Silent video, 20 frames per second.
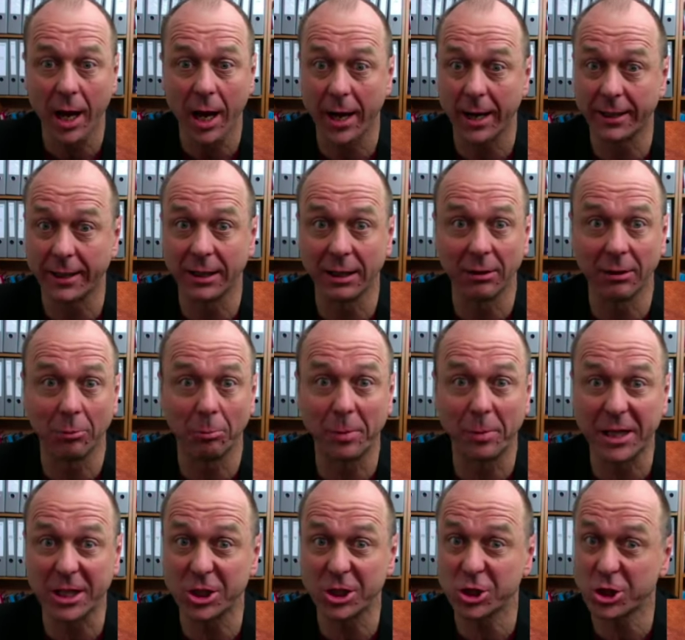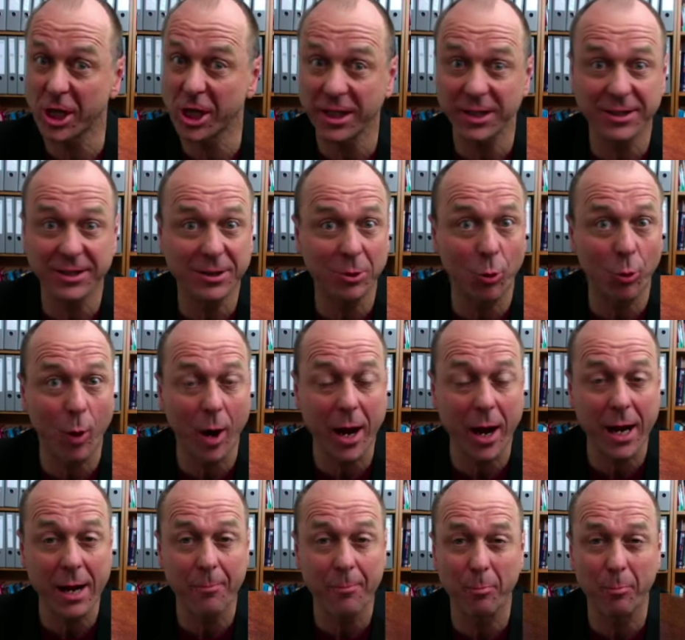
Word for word: it'll be chased away